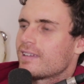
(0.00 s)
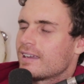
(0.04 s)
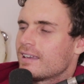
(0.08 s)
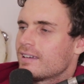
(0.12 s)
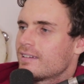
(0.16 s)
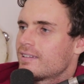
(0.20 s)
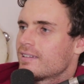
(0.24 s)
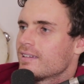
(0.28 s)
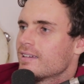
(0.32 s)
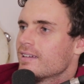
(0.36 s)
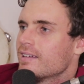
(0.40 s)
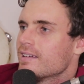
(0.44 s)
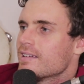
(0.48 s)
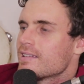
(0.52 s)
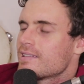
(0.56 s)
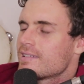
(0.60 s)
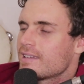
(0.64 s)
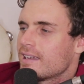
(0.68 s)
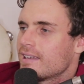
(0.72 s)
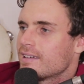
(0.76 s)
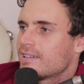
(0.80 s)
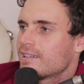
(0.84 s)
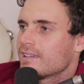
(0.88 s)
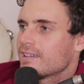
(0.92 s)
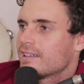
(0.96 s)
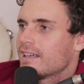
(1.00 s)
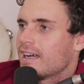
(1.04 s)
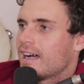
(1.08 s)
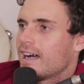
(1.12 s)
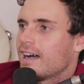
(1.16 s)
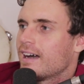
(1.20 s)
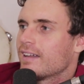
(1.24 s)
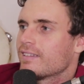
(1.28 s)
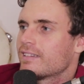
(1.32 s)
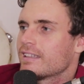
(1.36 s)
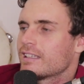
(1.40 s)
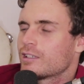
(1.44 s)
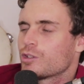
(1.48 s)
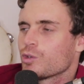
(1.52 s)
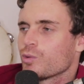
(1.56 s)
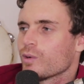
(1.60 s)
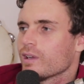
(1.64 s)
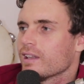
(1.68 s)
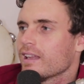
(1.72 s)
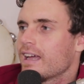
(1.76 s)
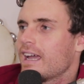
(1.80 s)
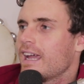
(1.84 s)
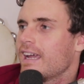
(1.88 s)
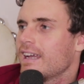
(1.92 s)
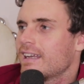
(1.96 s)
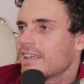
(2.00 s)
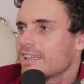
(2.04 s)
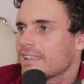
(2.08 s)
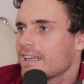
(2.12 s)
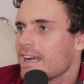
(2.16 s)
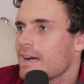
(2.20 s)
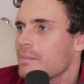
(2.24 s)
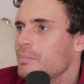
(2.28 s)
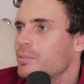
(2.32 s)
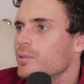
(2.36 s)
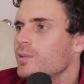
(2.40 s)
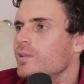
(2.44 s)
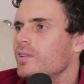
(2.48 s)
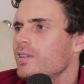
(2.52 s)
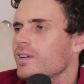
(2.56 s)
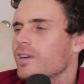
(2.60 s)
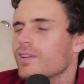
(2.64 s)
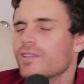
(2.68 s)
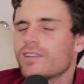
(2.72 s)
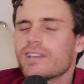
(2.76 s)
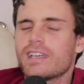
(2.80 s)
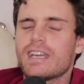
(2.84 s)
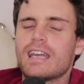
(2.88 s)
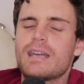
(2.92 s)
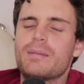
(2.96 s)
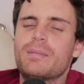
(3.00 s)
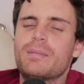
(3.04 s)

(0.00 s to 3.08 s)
sent in the gorilla eating an apple on the